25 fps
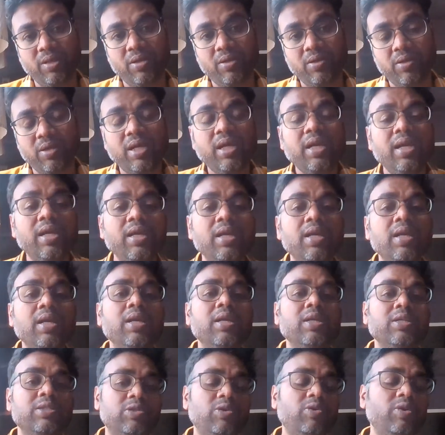Okay,
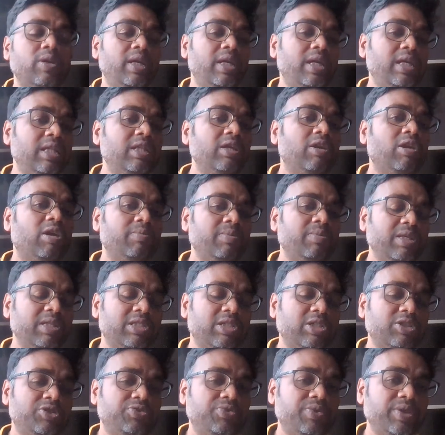so either of this
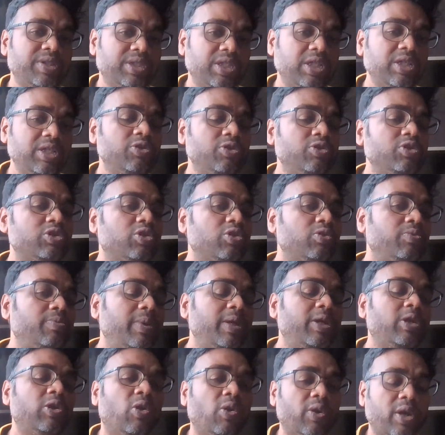situation you should
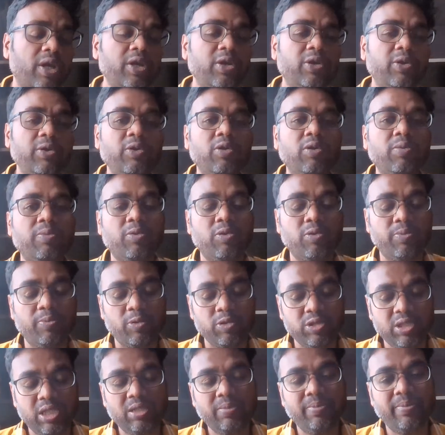be talking to your
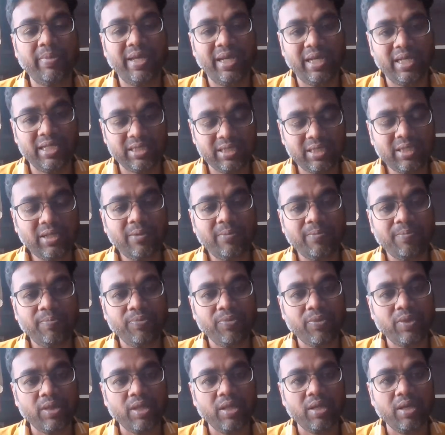project manager,
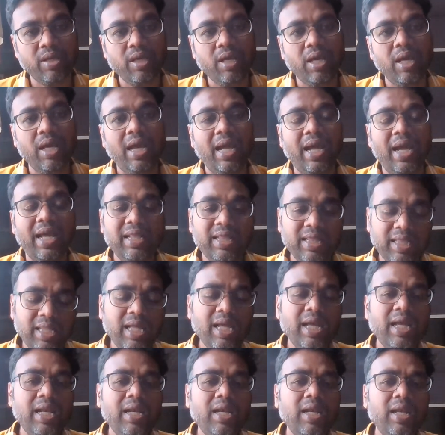and
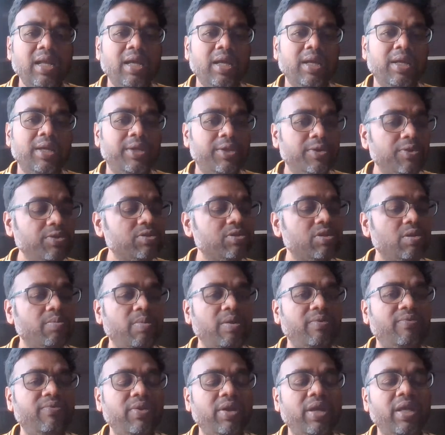then you should
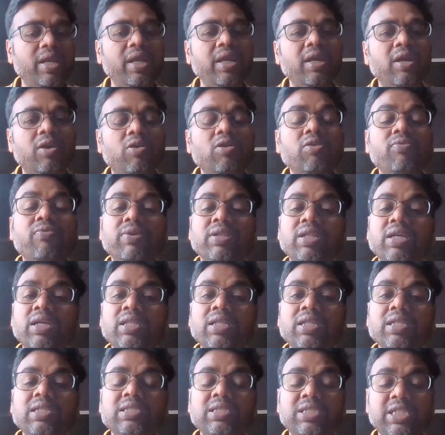be figuring out whether
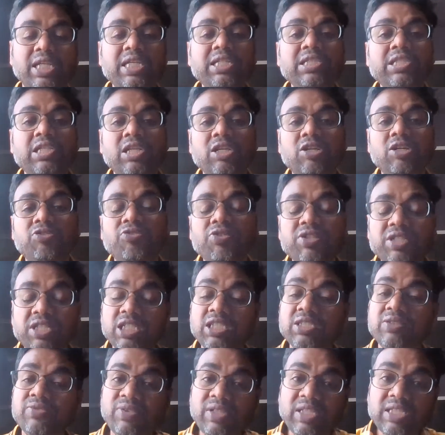this change request
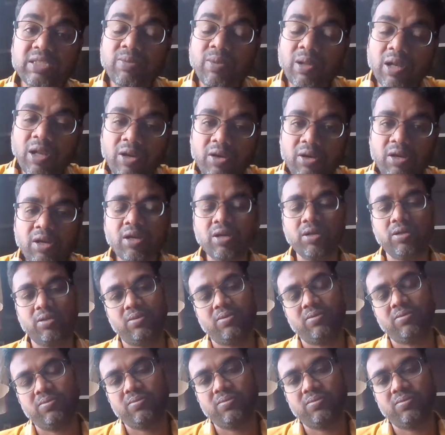is feasible or not.